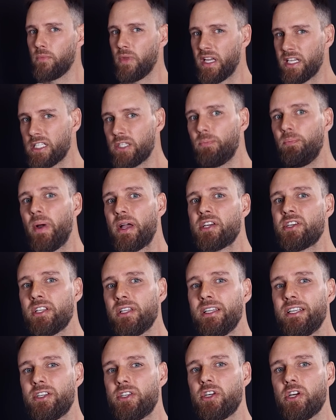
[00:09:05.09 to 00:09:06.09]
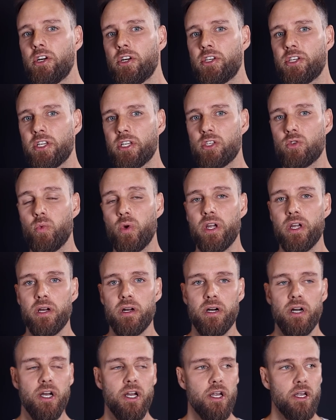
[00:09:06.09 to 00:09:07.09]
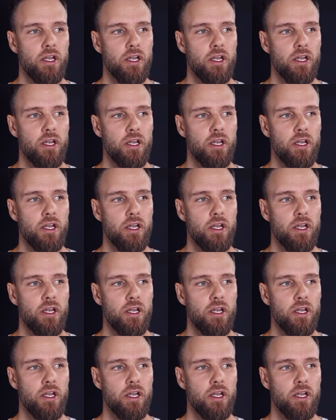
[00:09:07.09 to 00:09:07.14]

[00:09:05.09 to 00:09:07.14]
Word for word: especially in churches where